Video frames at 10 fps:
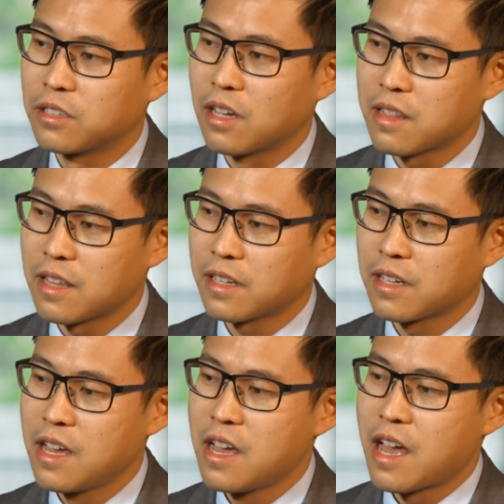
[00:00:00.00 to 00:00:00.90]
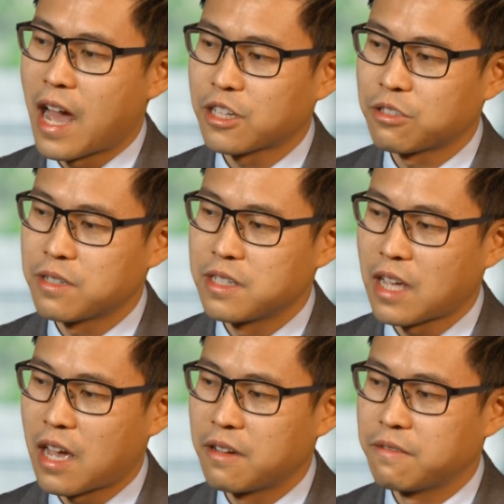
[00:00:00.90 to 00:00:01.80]
I think actuaries
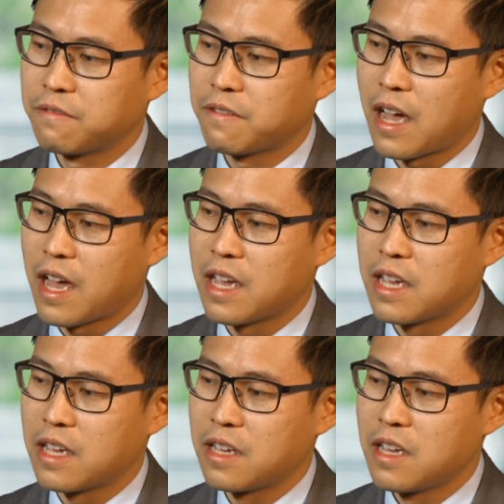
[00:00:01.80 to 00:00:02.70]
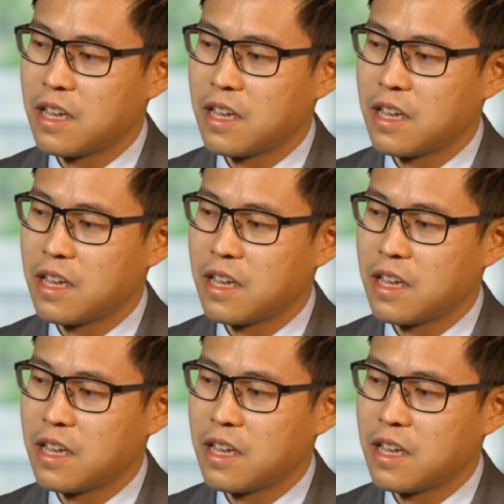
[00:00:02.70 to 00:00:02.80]
have a